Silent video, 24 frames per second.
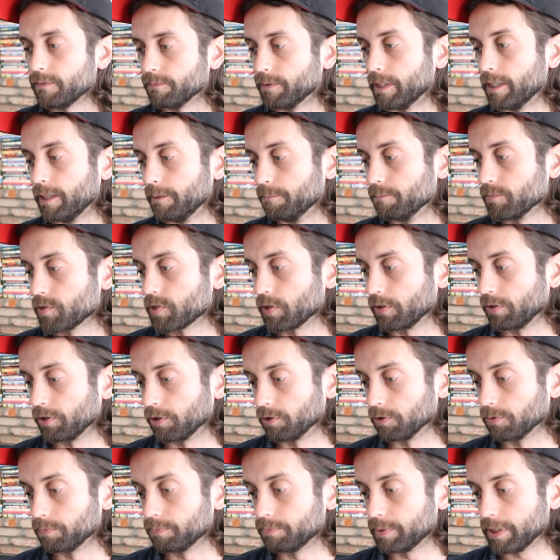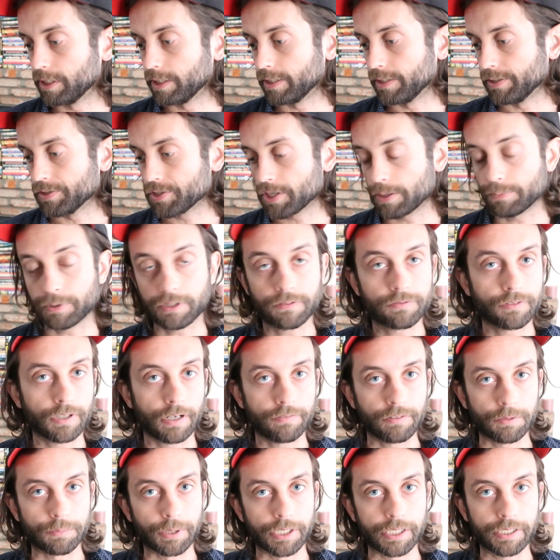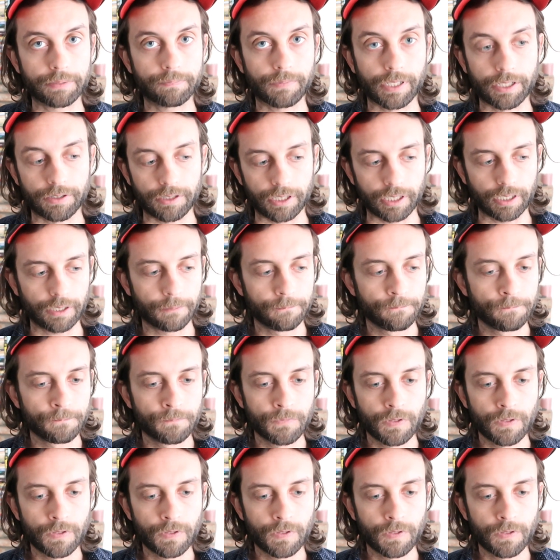Um, so there'll be something for everybody, I think,